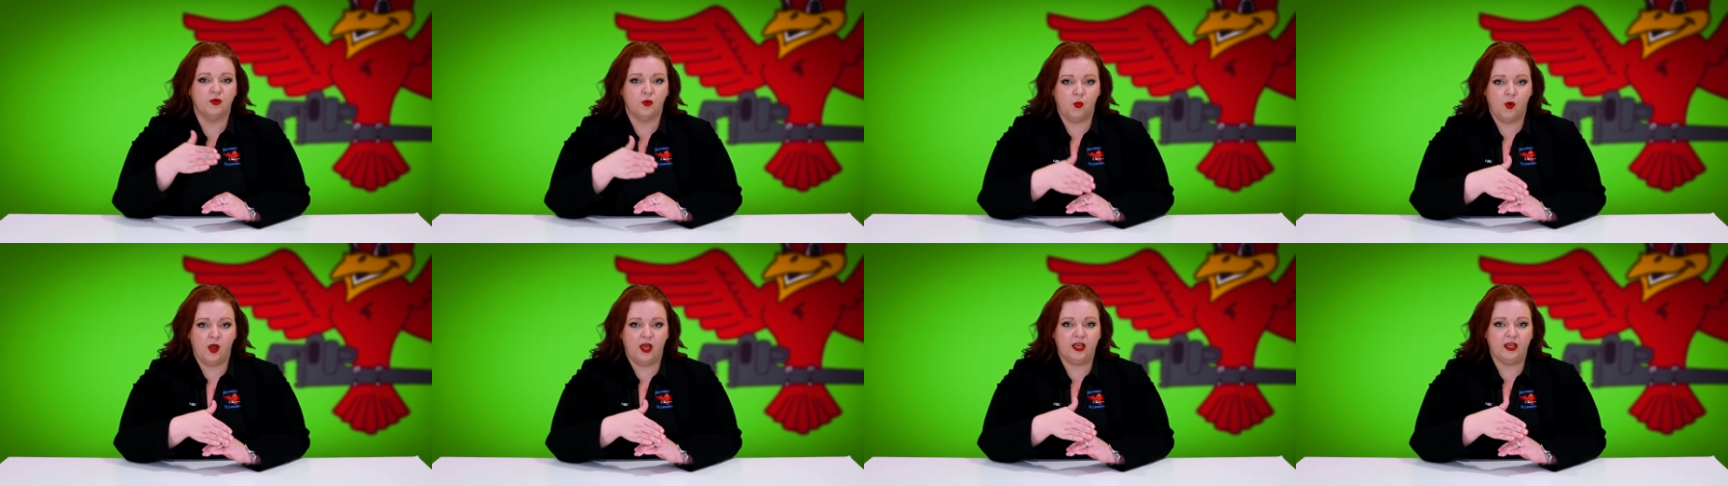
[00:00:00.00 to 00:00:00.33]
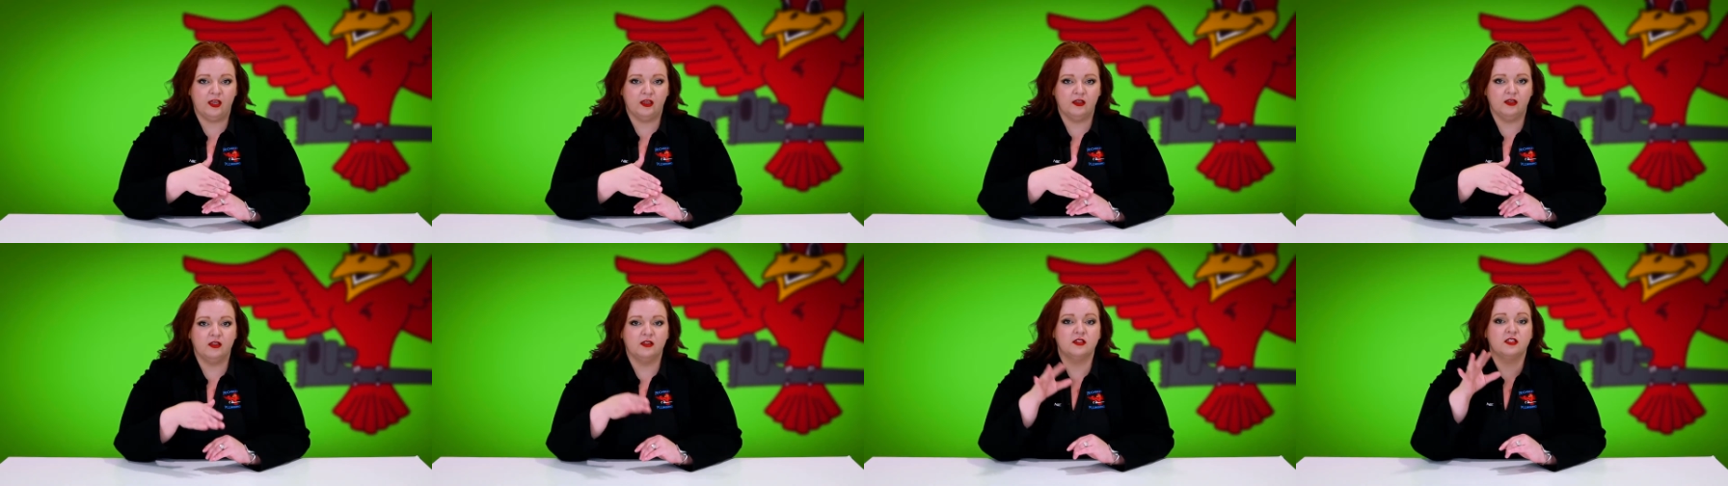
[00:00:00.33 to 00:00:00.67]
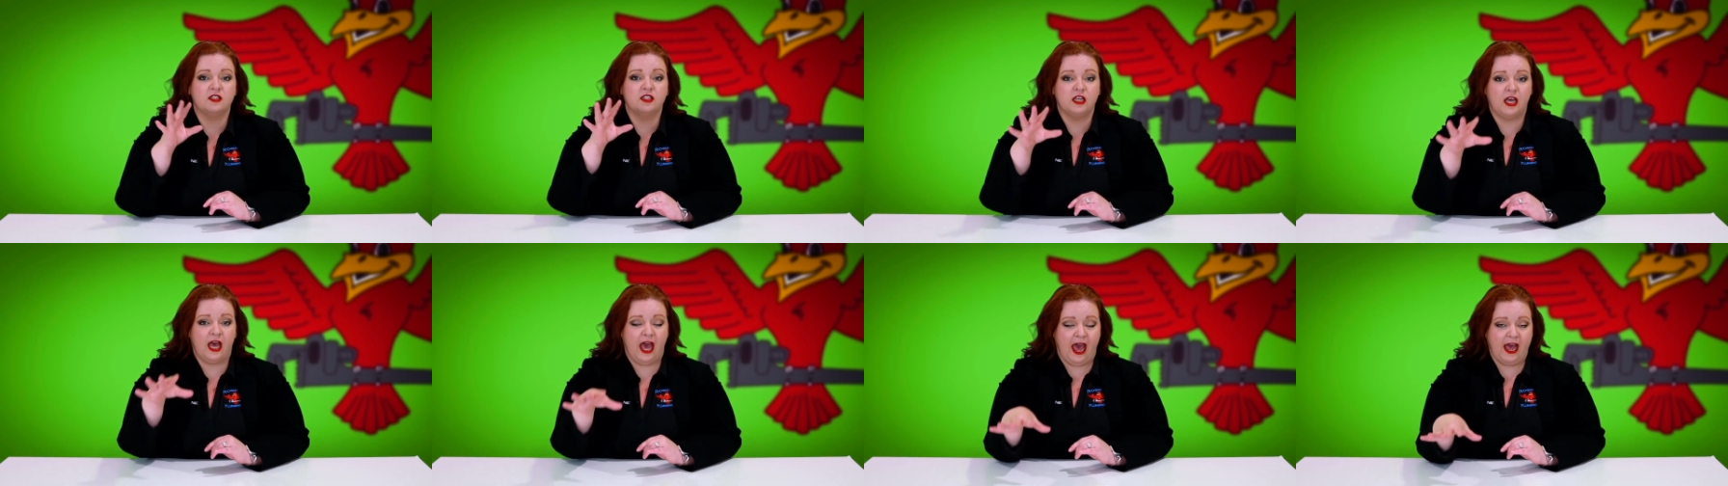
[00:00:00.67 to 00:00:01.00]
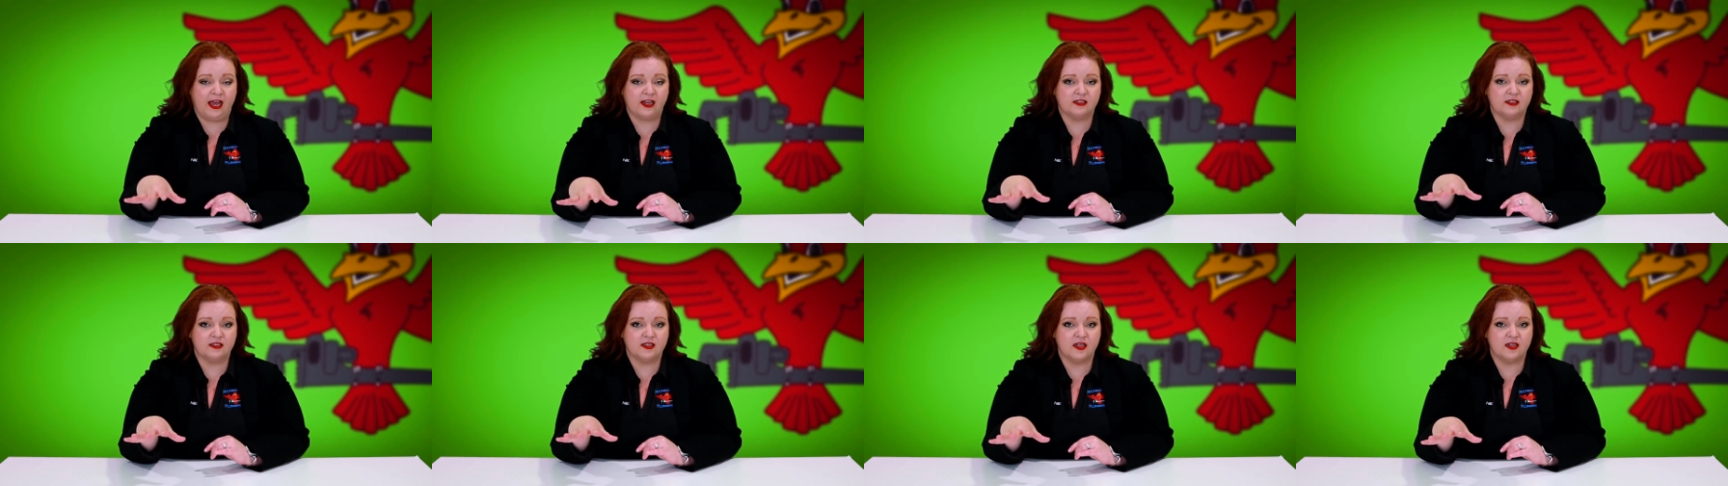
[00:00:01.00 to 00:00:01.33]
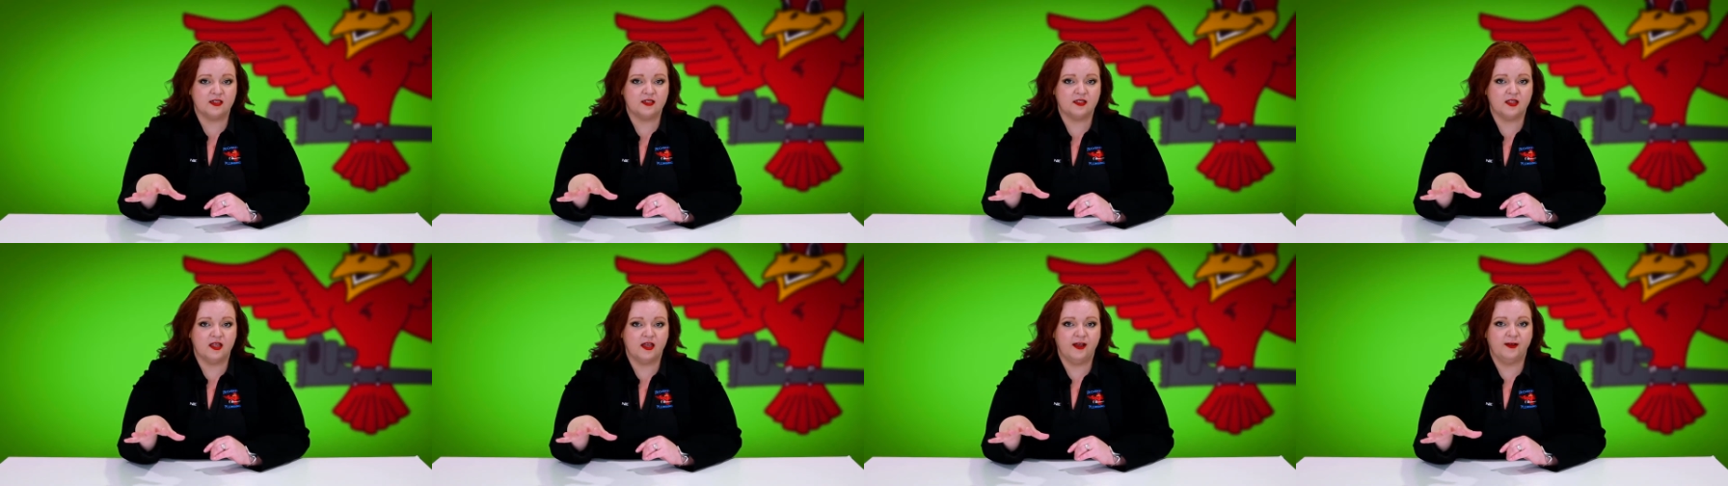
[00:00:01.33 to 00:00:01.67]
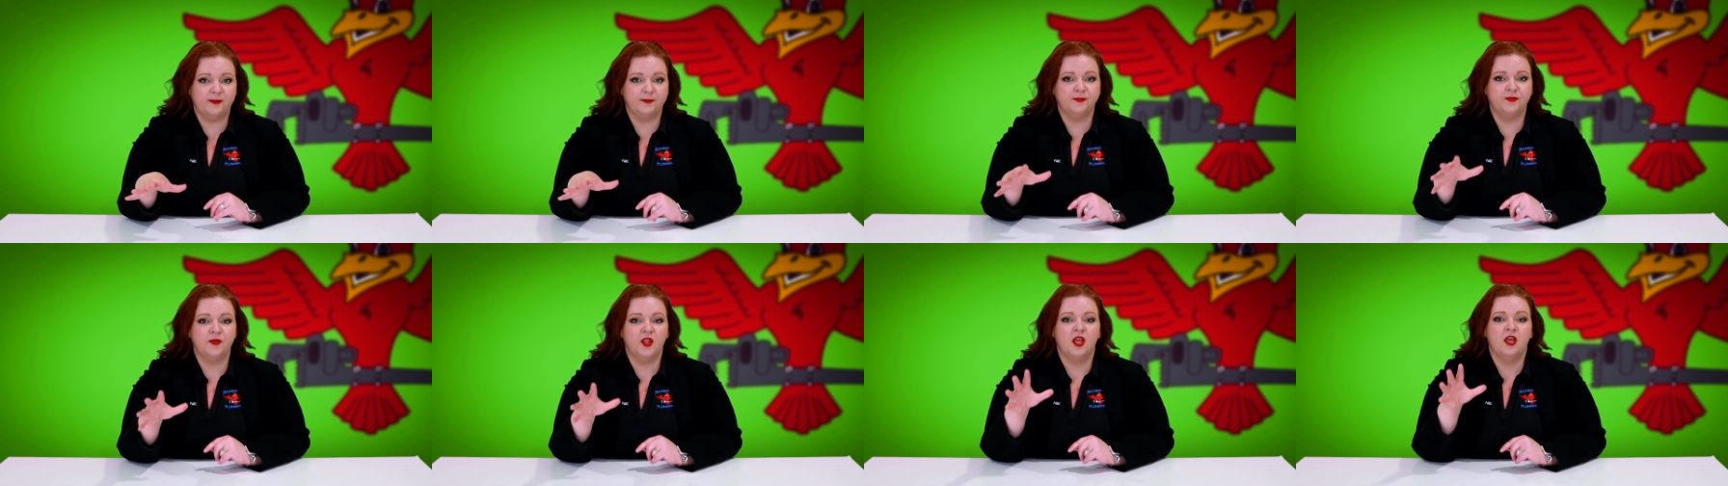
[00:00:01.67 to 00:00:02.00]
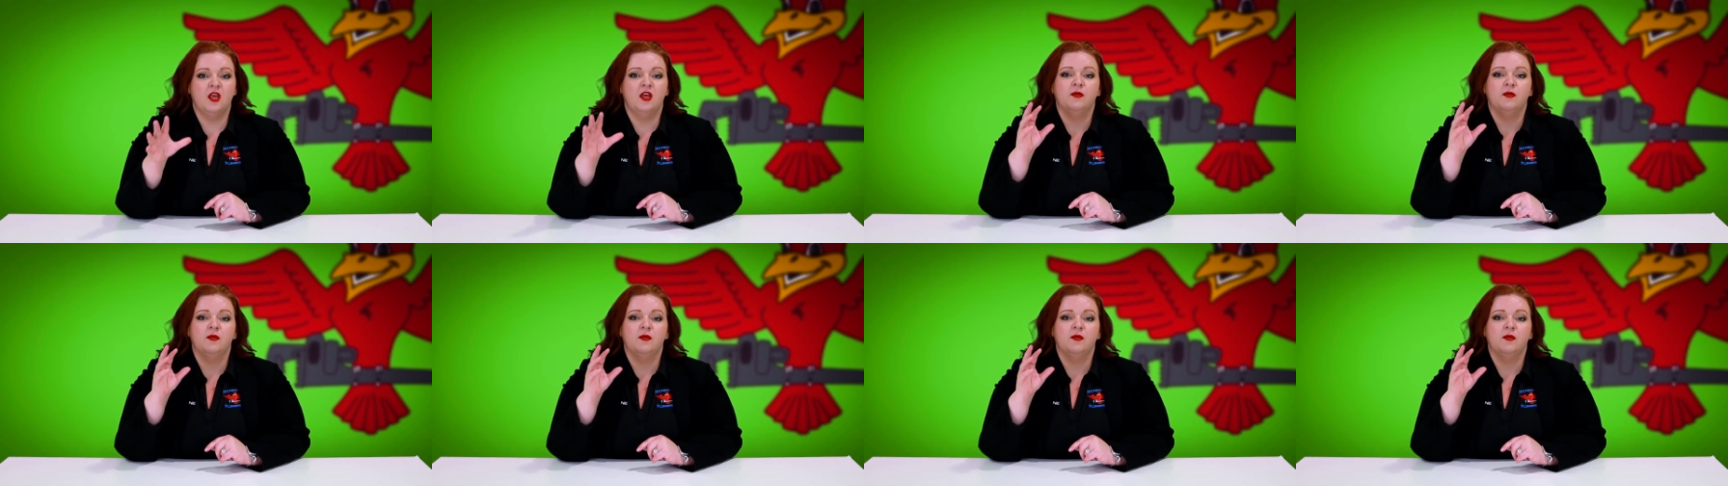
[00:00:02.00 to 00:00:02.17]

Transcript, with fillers: the way to access them,